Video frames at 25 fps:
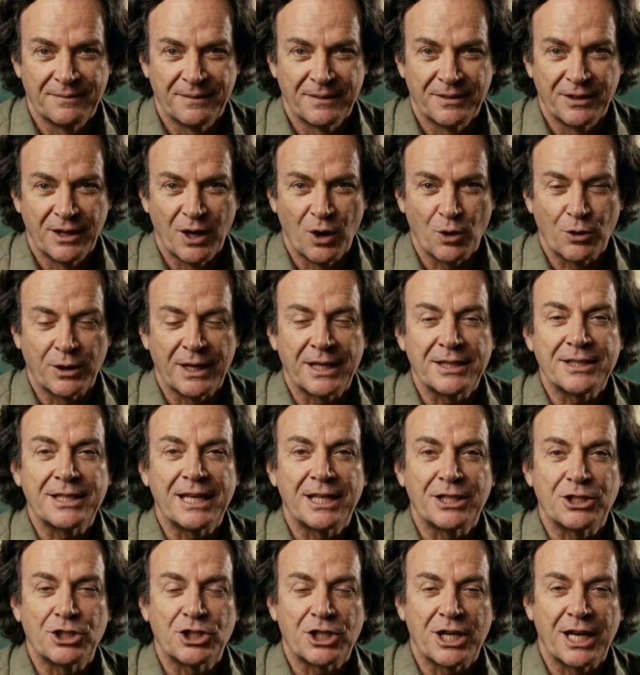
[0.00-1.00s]
The only
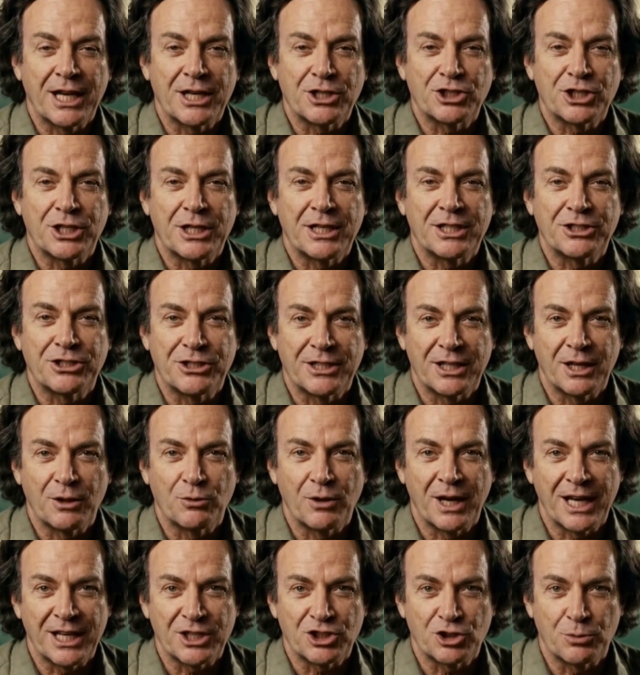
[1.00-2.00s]
thing changing is the
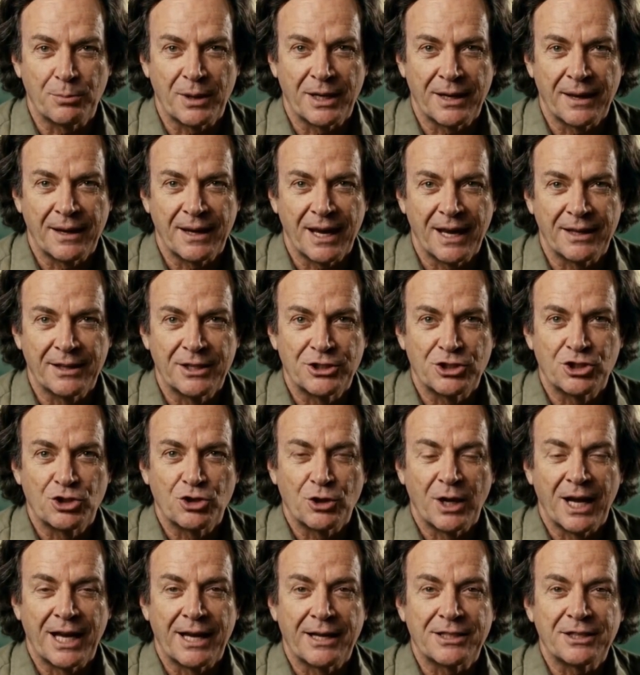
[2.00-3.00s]
arrangement and the
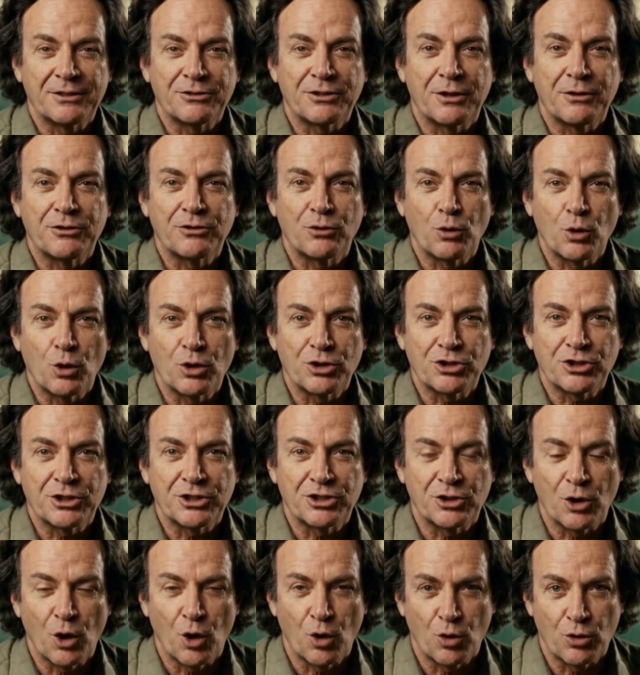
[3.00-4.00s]
strength of the
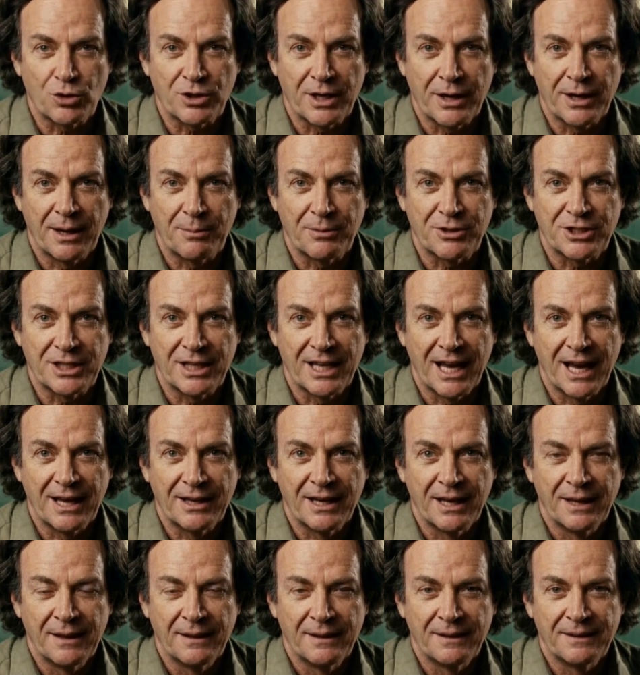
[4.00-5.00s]
forces holding them
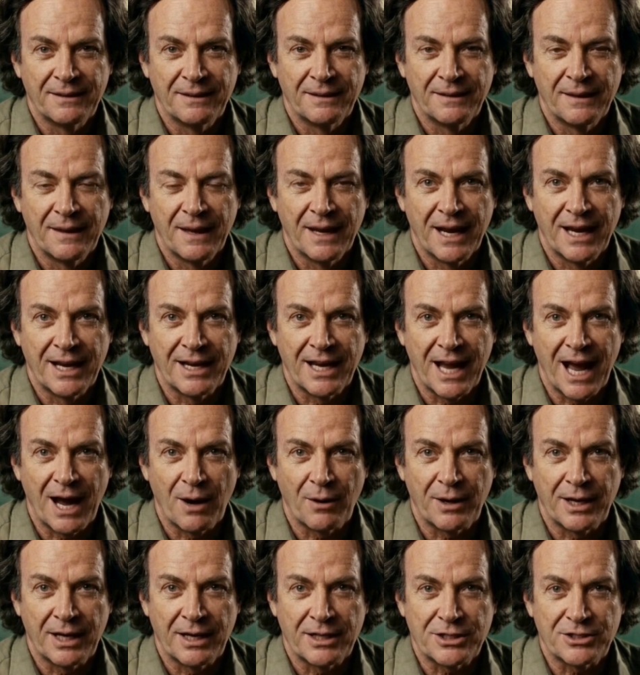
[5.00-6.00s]
together. And now
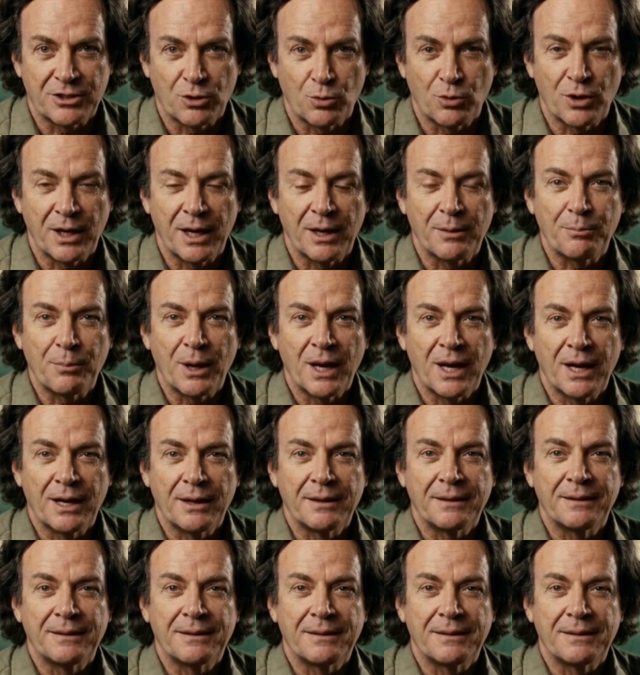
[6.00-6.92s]
here's the weird part.